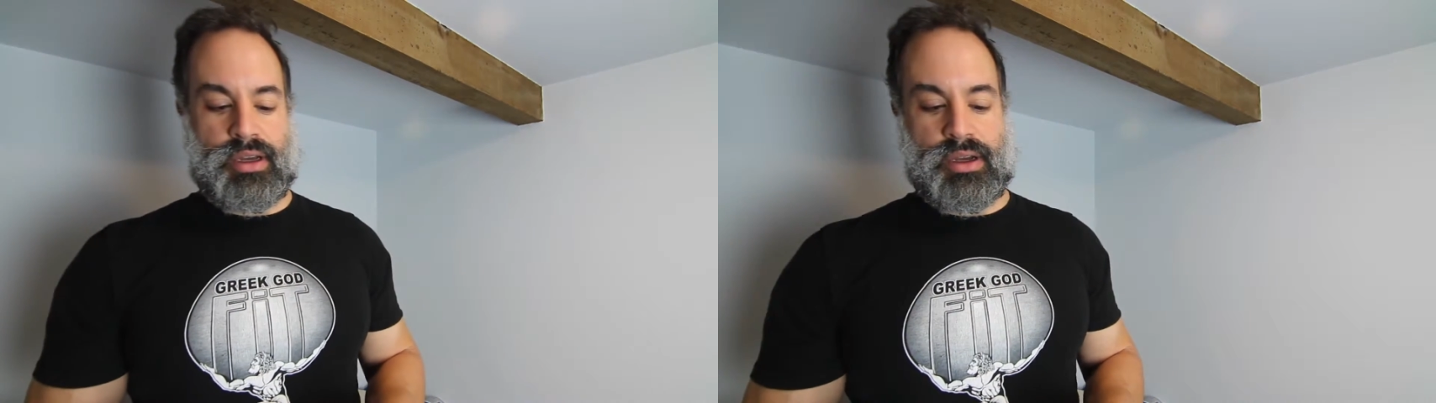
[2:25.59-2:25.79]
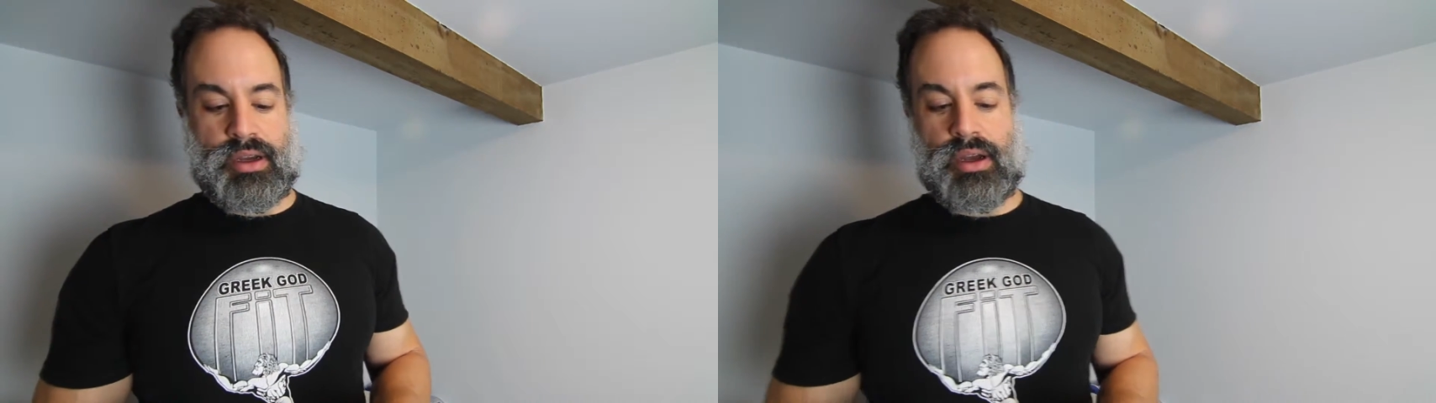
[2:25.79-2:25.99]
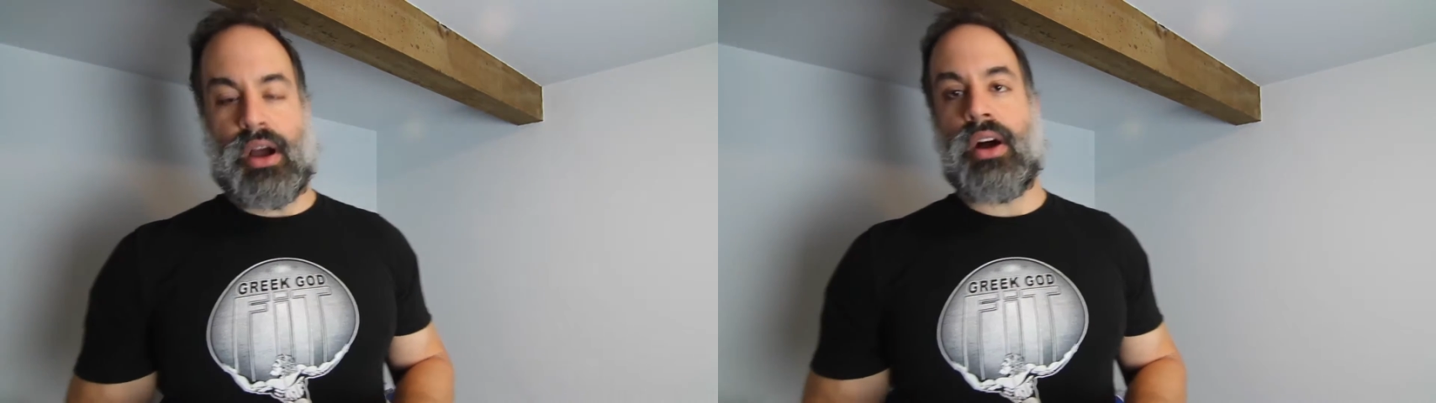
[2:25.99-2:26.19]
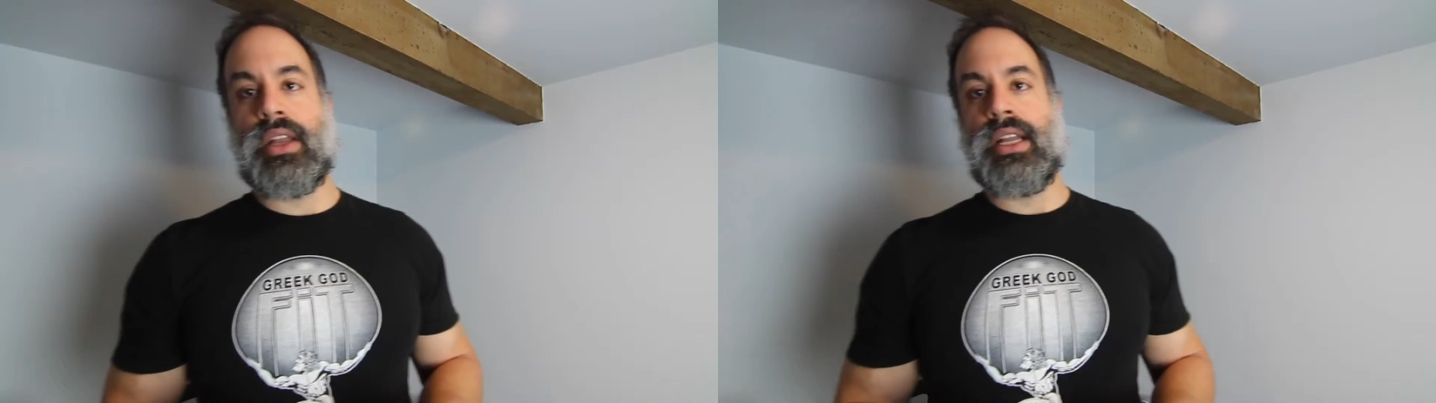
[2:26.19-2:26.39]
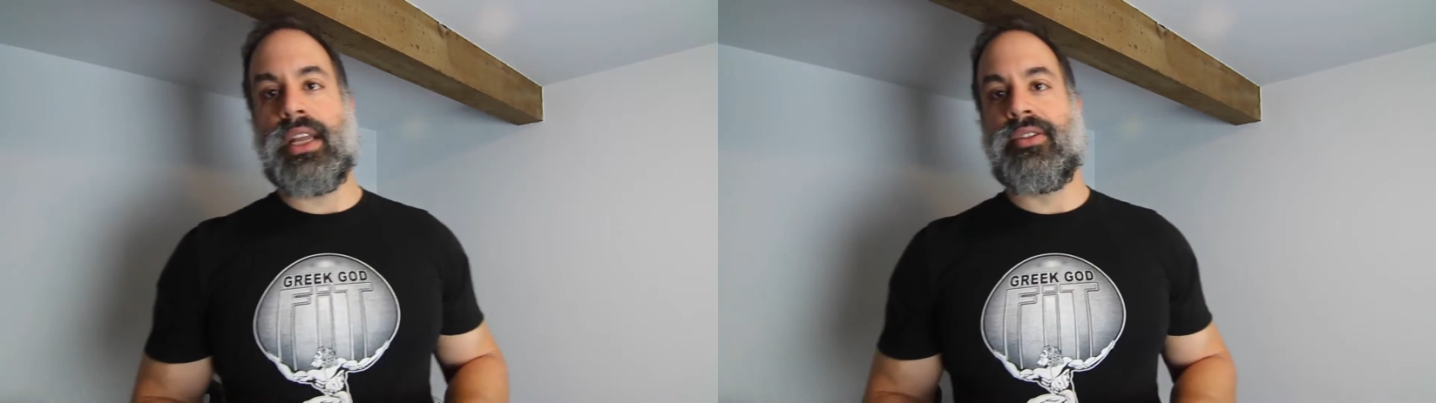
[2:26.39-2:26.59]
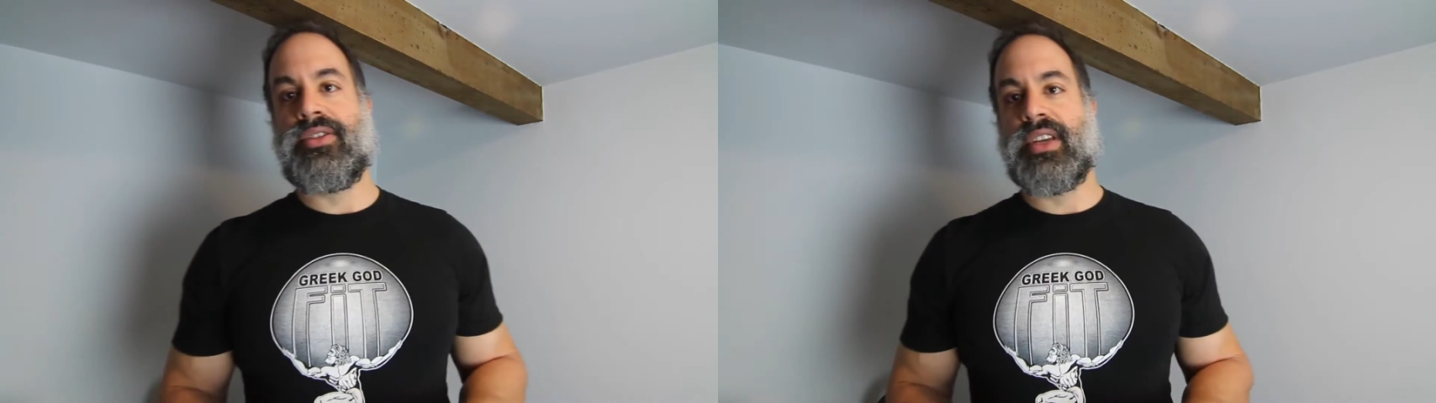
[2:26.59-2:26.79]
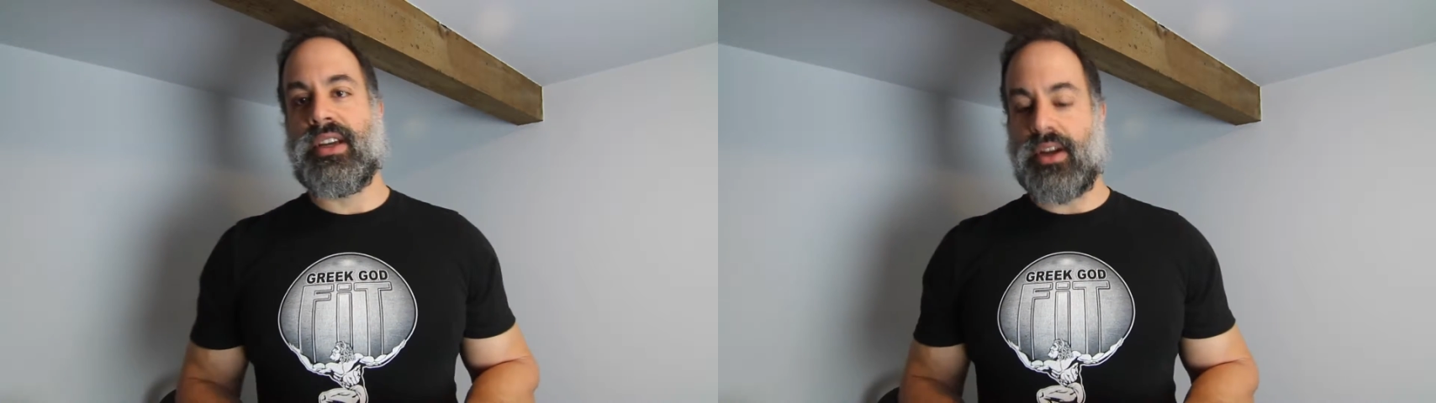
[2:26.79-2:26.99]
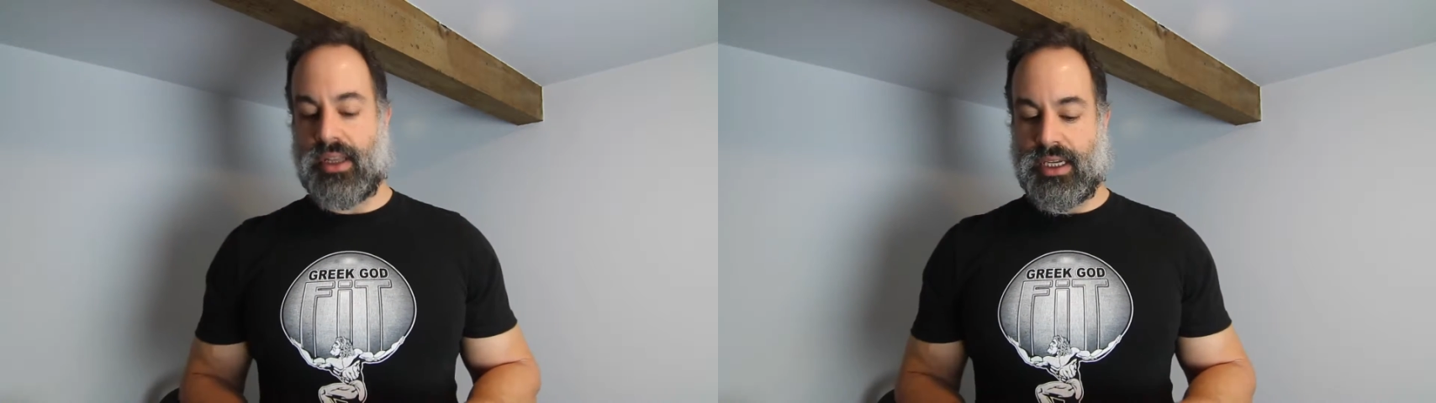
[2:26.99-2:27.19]
ollie lifts, they
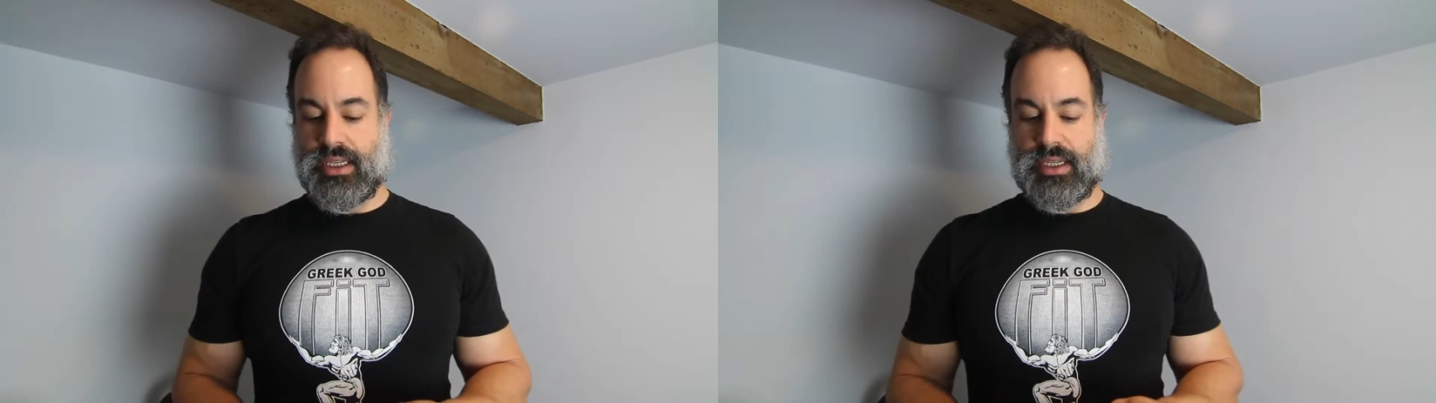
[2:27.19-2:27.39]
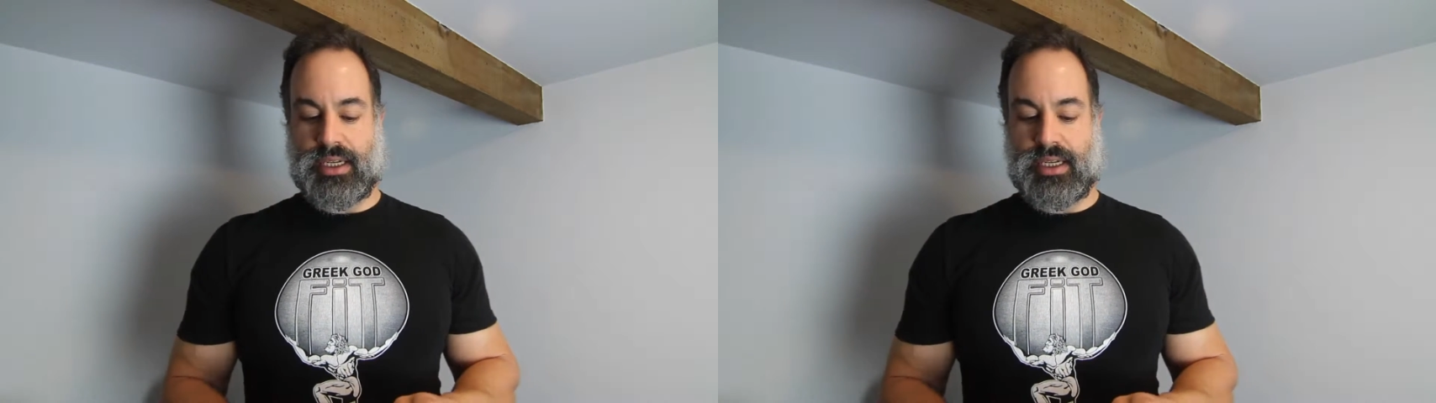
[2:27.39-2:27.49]
call it.